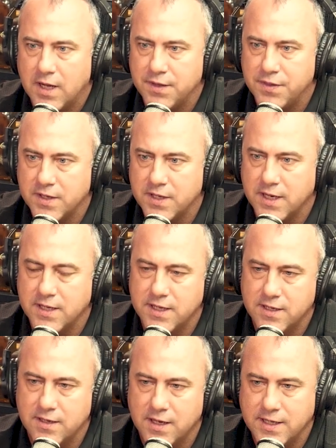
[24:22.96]
I think I
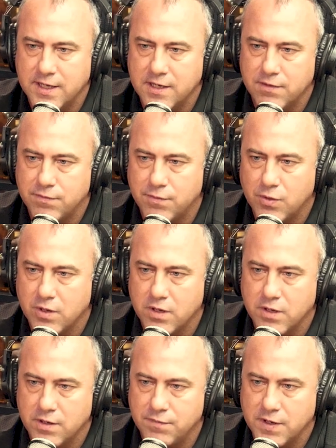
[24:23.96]
need it
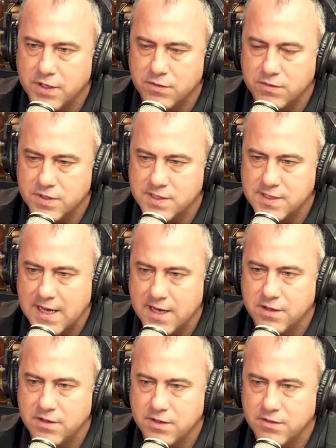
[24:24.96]
for if I do the
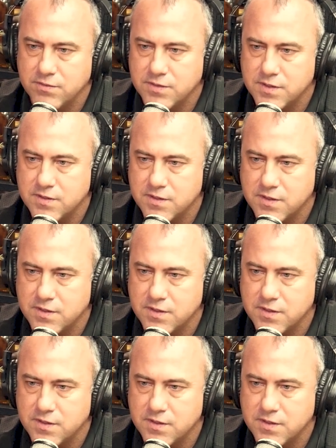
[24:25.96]
sand dunes is